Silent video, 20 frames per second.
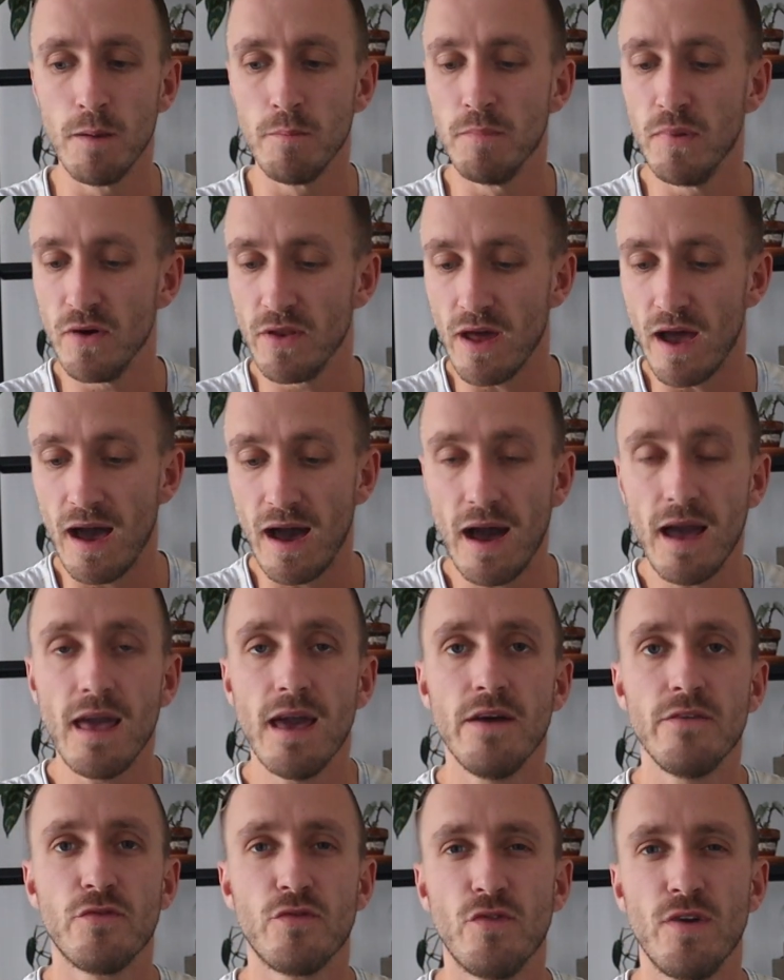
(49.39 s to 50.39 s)
But I
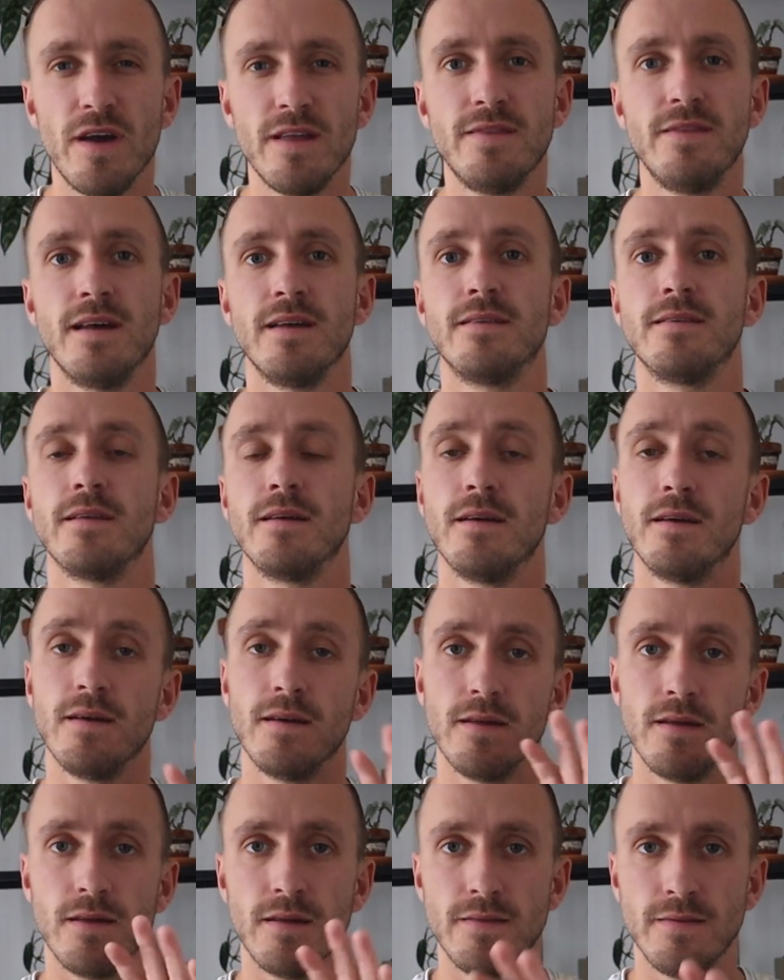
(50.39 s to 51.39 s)
have read that
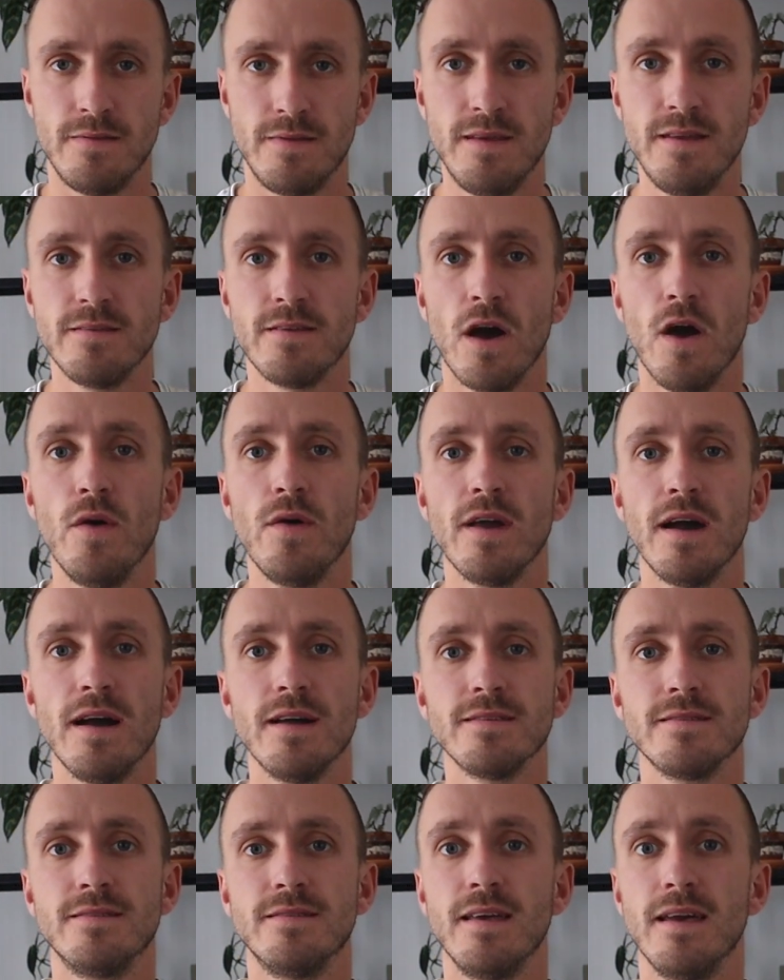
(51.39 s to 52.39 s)
these
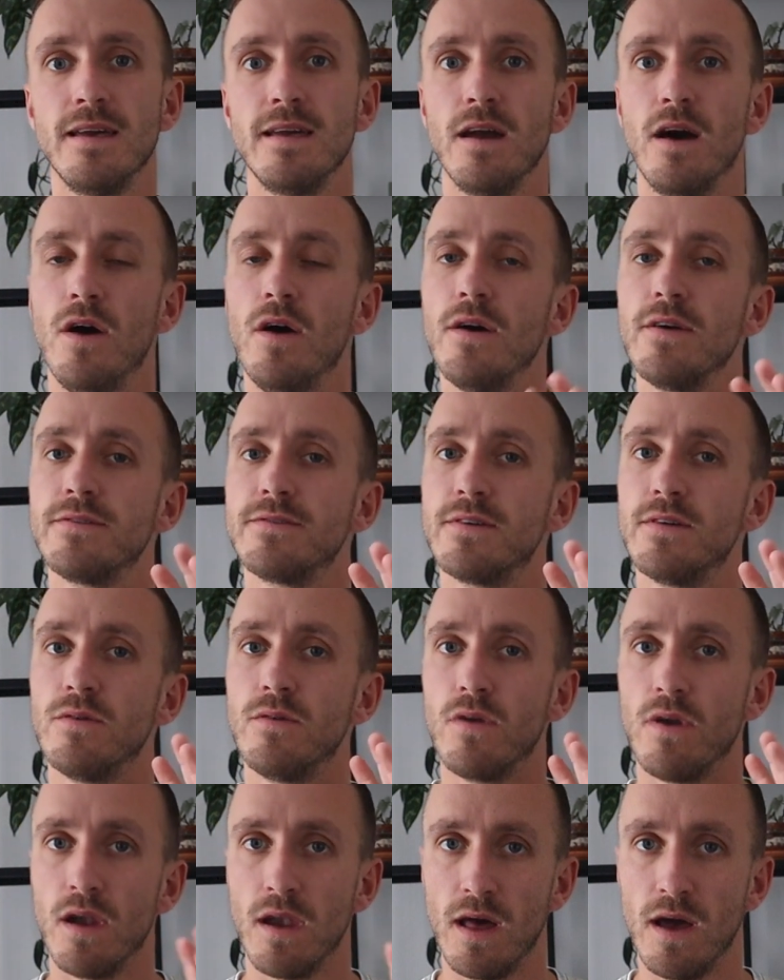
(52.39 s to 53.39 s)
Hoyas, they
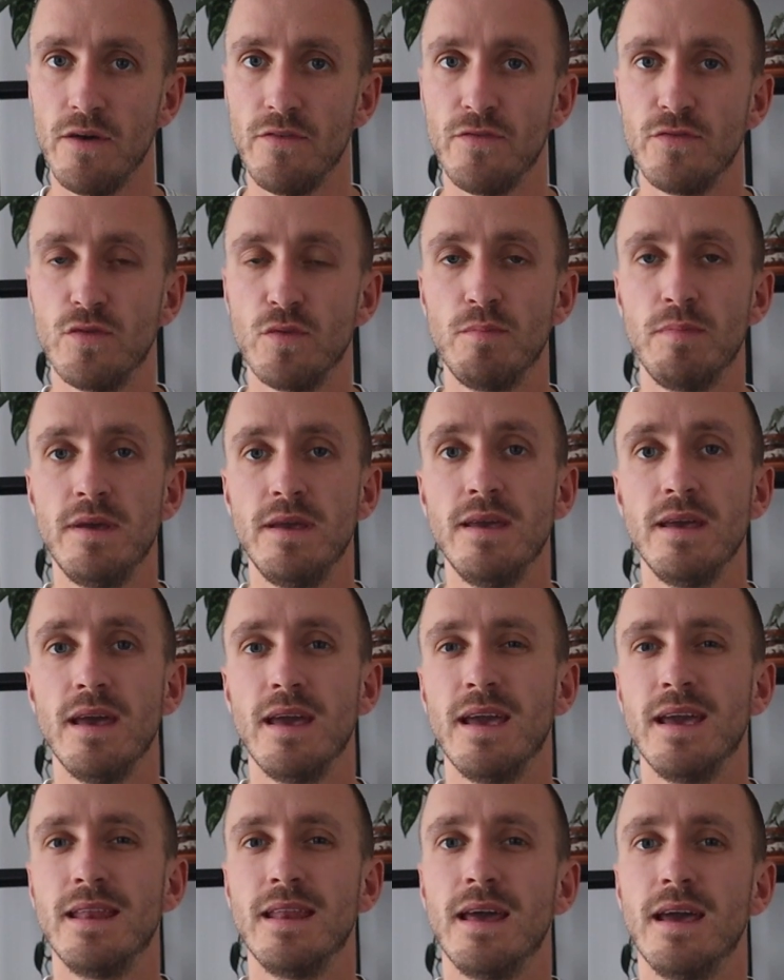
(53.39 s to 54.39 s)
also love to be
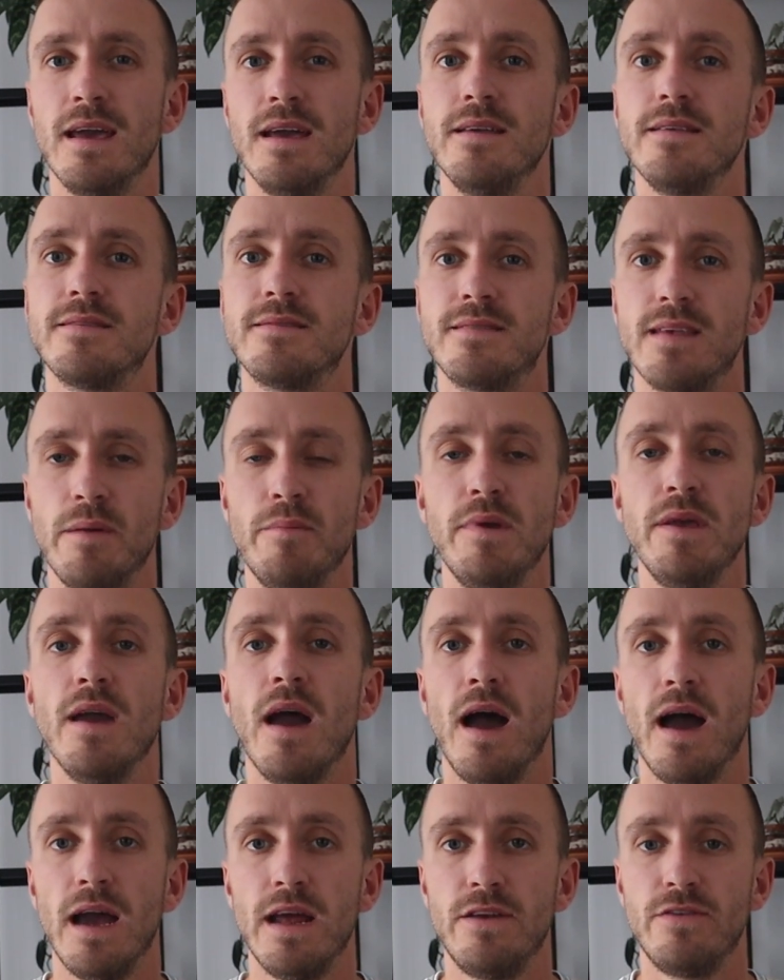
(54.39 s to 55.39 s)
in a
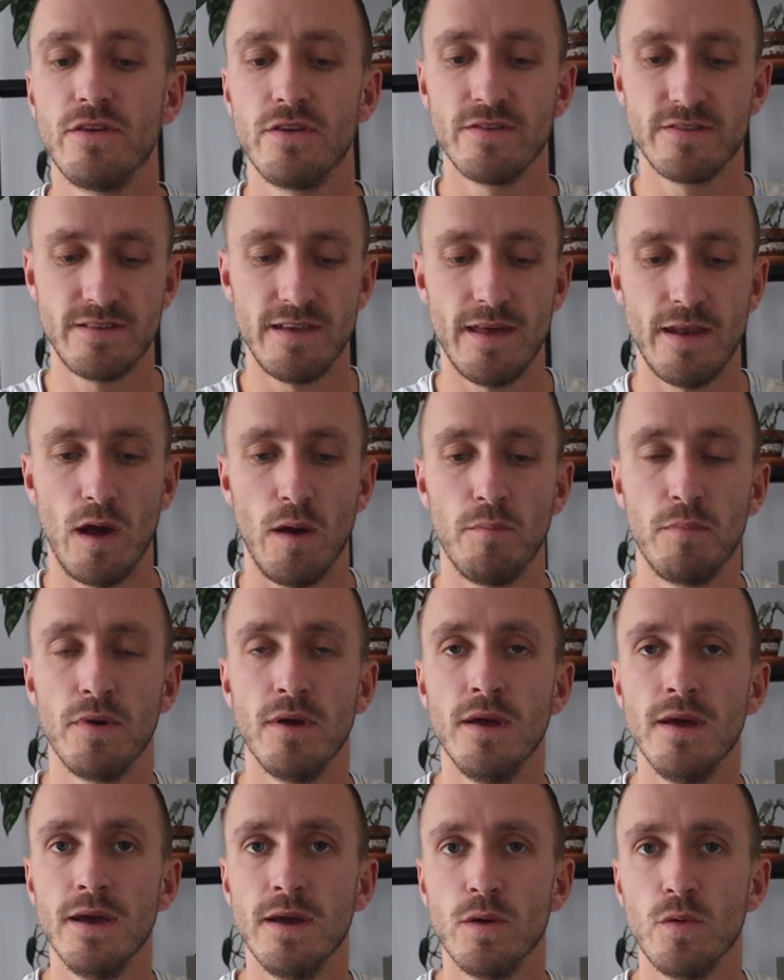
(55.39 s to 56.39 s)
semi-hydro setup,
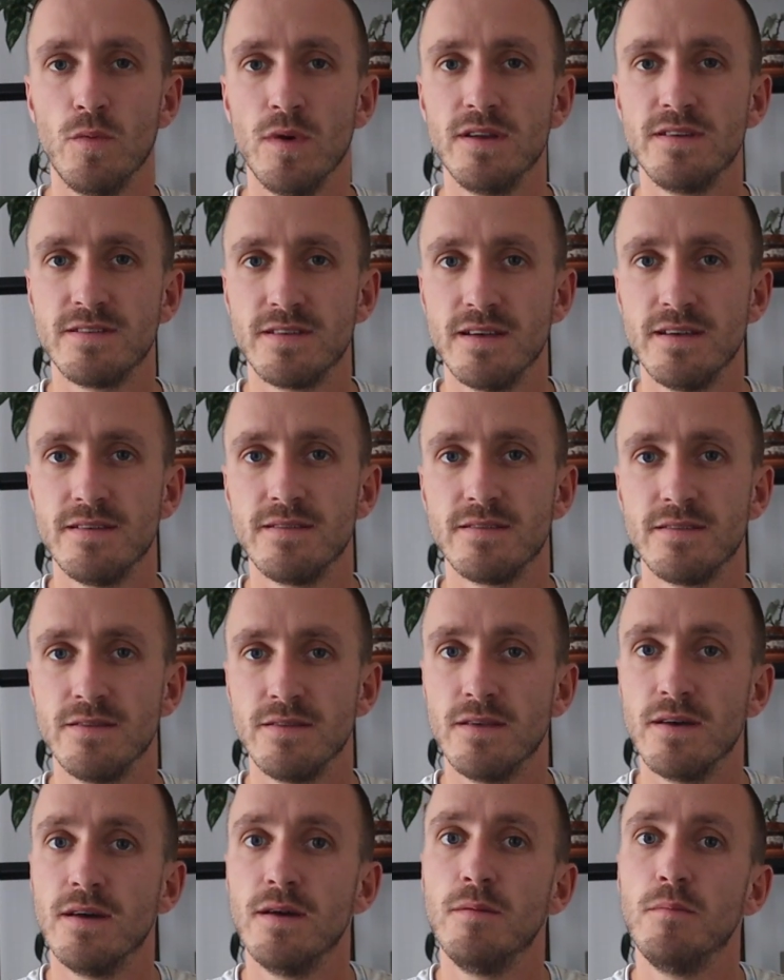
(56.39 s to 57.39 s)
which is
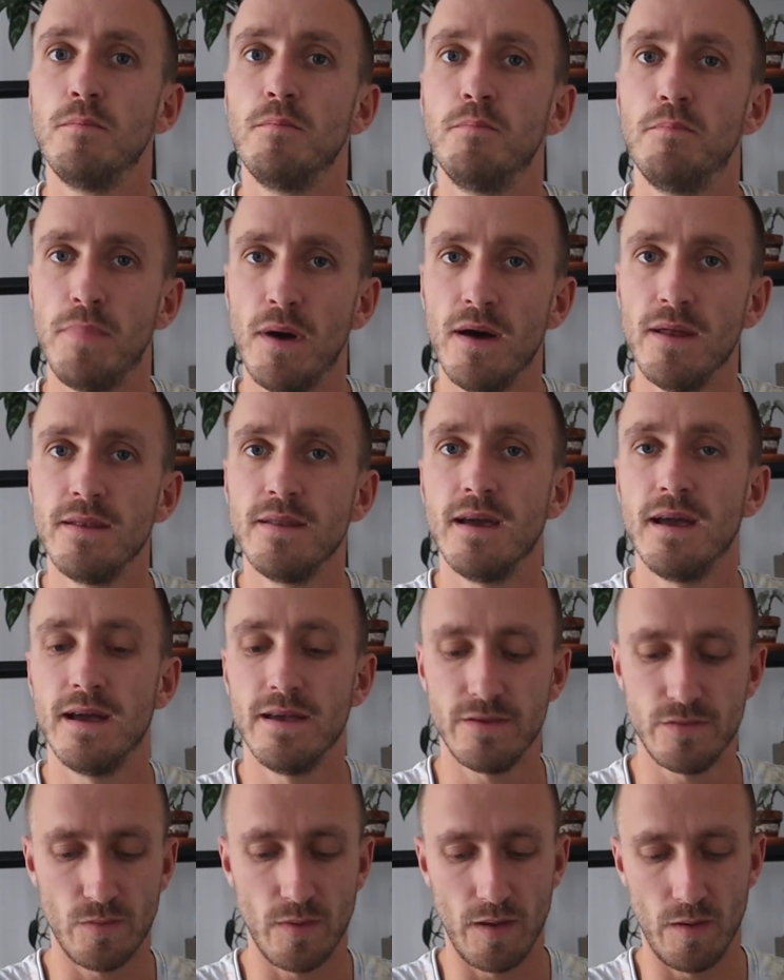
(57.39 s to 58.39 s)
the pon
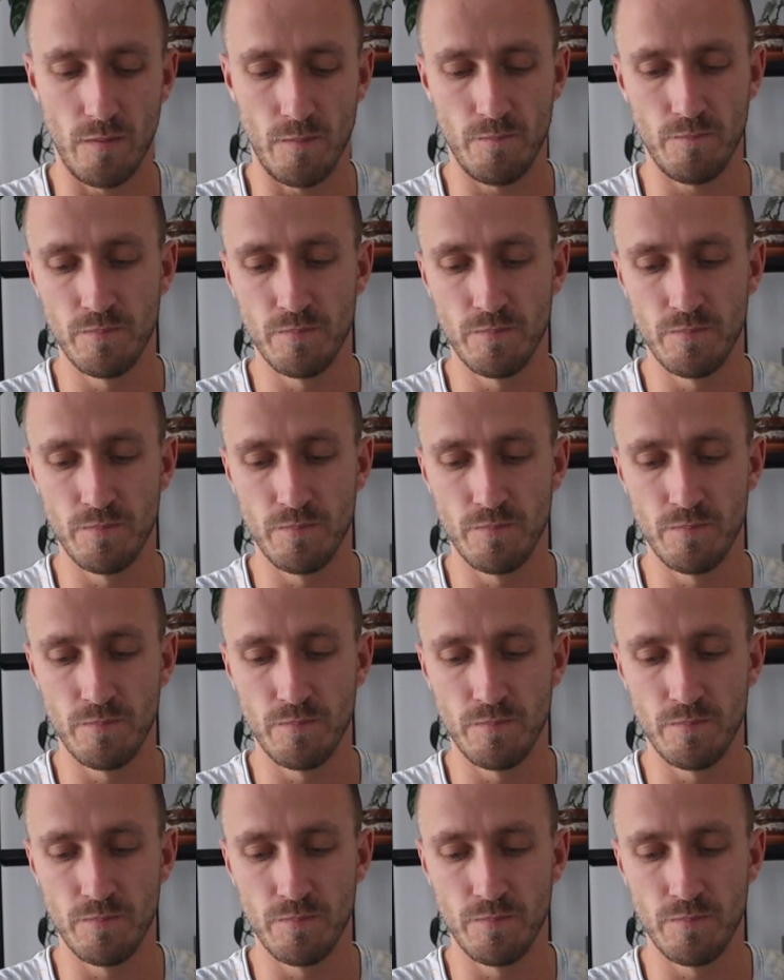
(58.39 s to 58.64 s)
as well.